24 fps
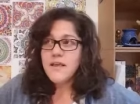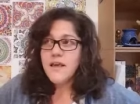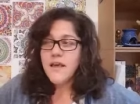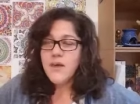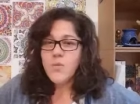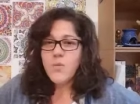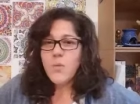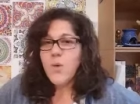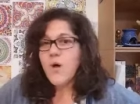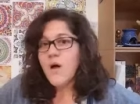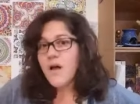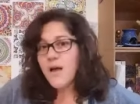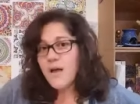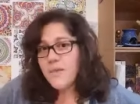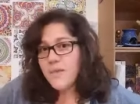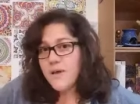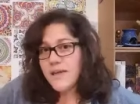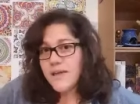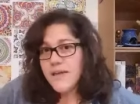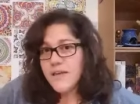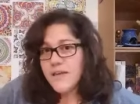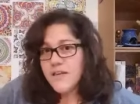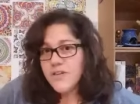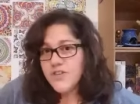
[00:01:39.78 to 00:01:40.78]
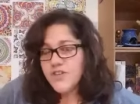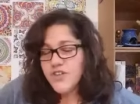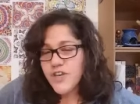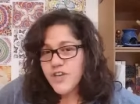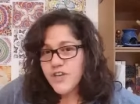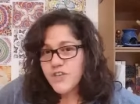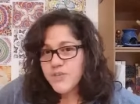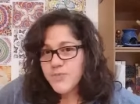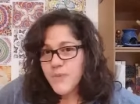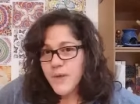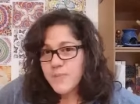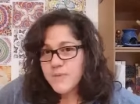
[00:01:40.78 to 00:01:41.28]
And why am I here to
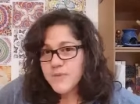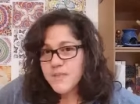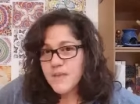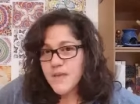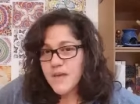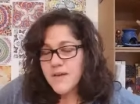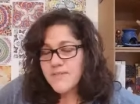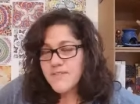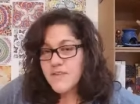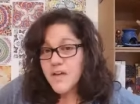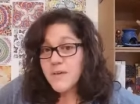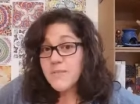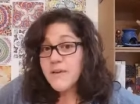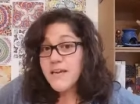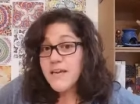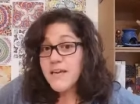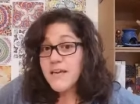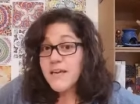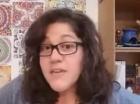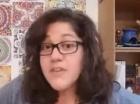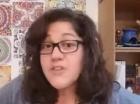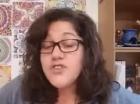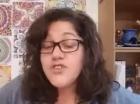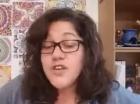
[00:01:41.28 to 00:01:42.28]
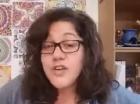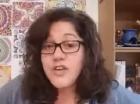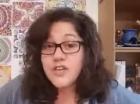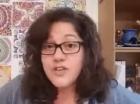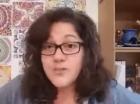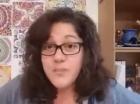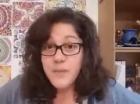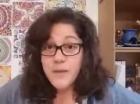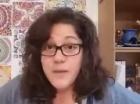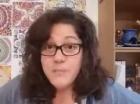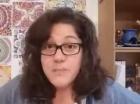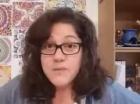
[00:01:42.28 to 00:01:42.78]
change people's lives? I'm here to
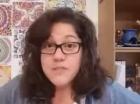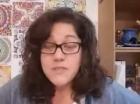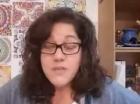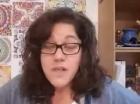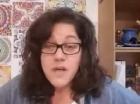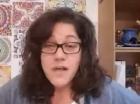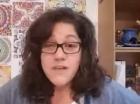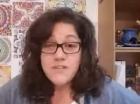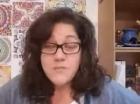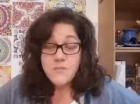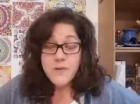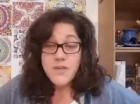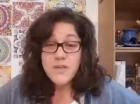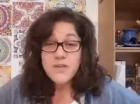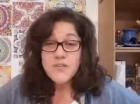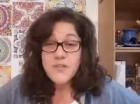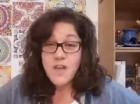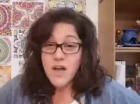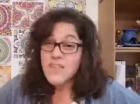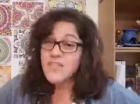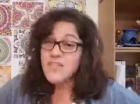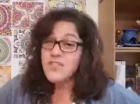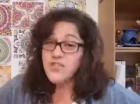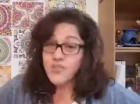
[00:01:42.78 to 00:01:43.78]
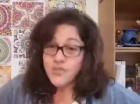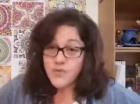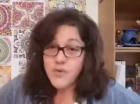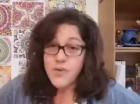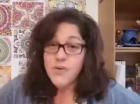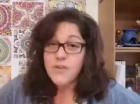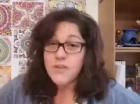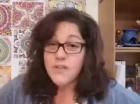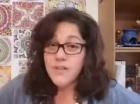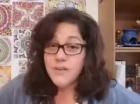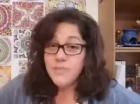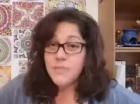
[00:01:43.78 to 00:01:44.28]
change people's lives because I
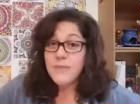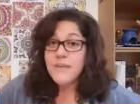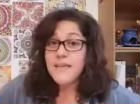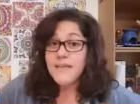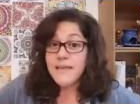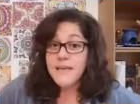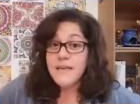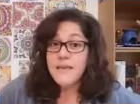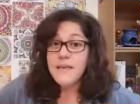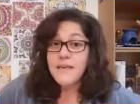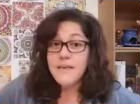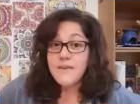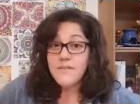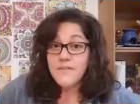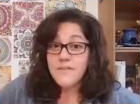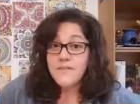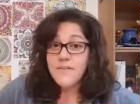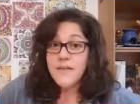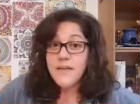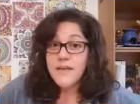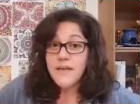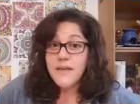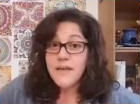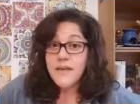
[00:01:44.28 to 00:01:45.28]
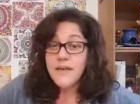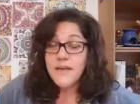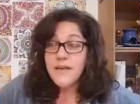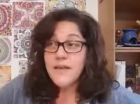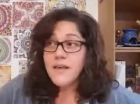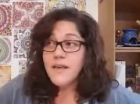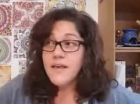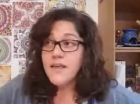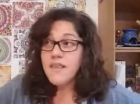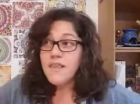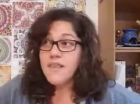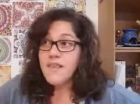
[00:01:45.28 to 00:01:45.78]
strongly believe
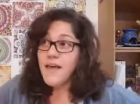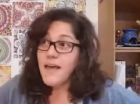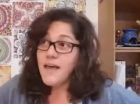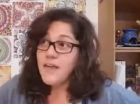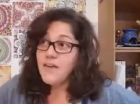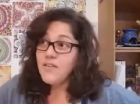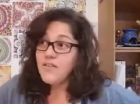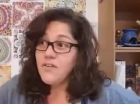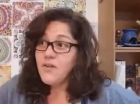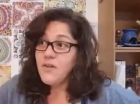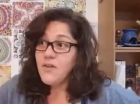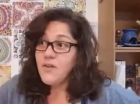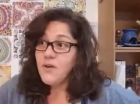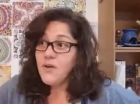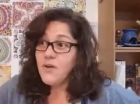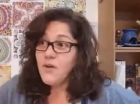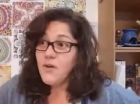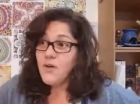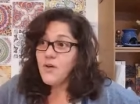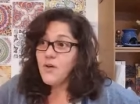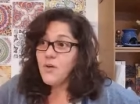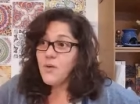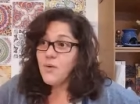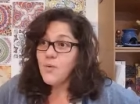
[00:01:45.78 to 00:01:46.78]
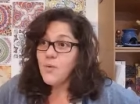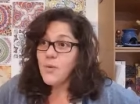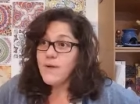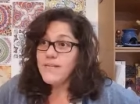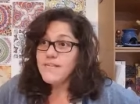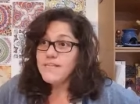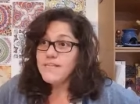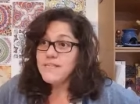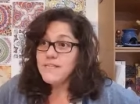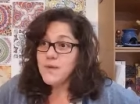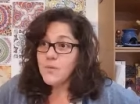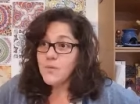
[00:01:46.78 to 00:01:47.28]
that
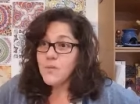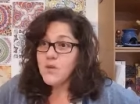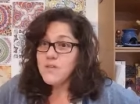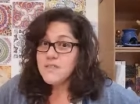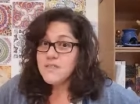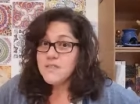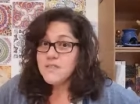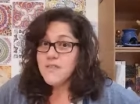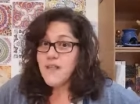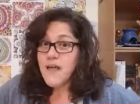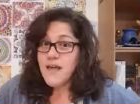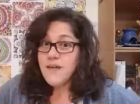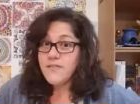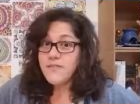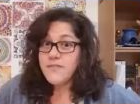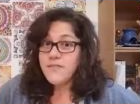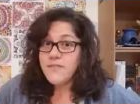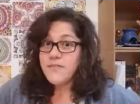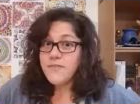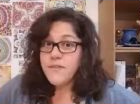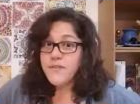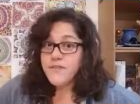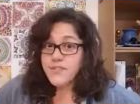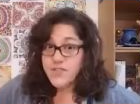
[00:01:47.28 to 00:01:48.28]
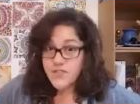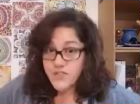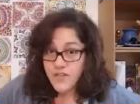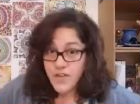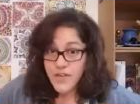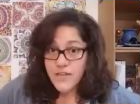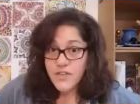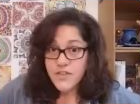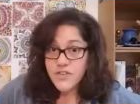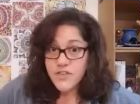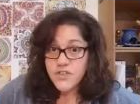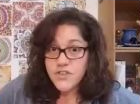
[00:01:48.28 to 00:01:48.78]
when someone's life is
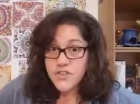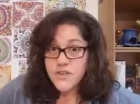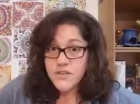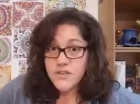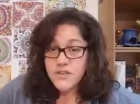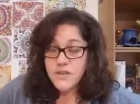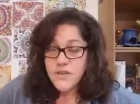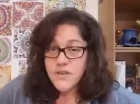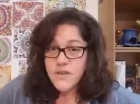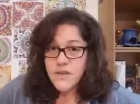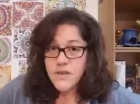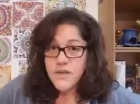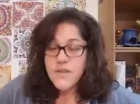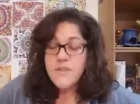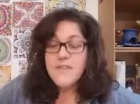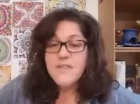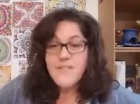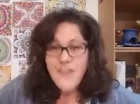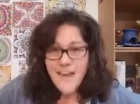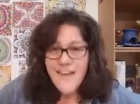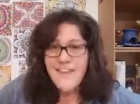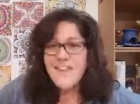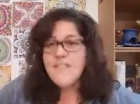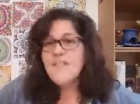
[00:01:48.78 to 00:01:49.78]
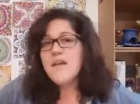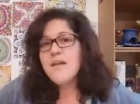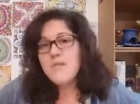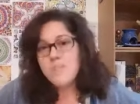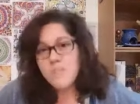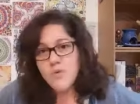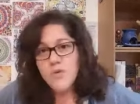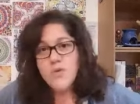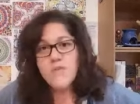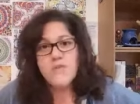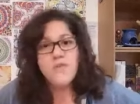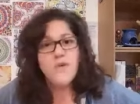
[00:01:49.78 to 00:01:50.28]
changed, they then
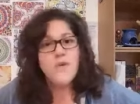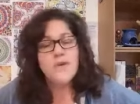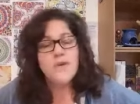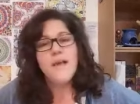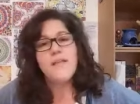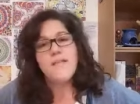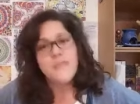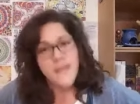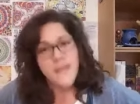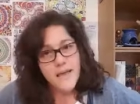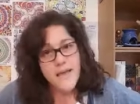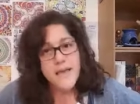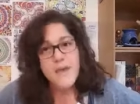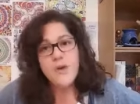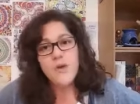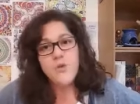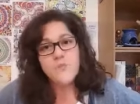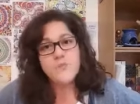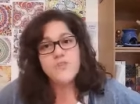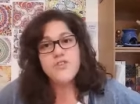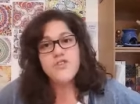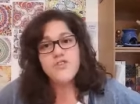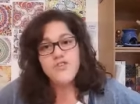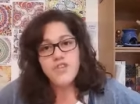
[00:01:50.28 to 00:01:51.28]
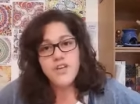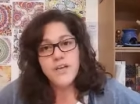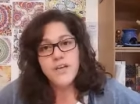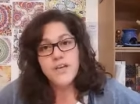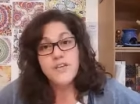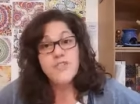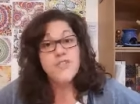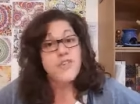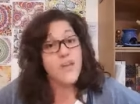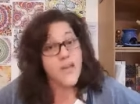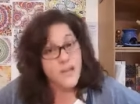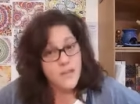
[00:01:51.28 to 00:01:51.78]
move on and they help to
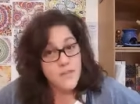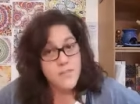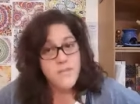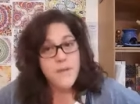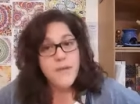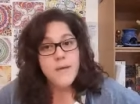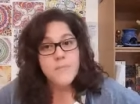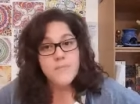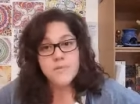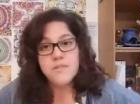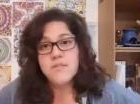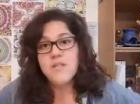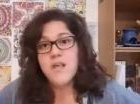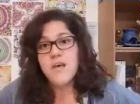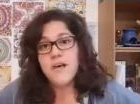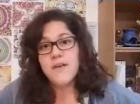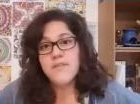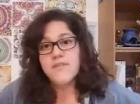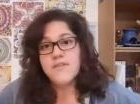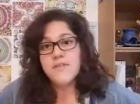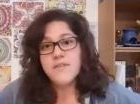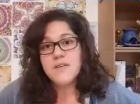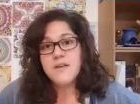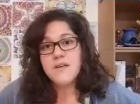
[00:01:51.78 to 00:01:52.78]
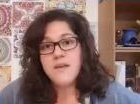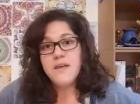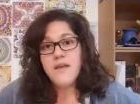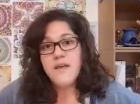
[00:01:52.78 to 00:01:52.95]
change other people's lives.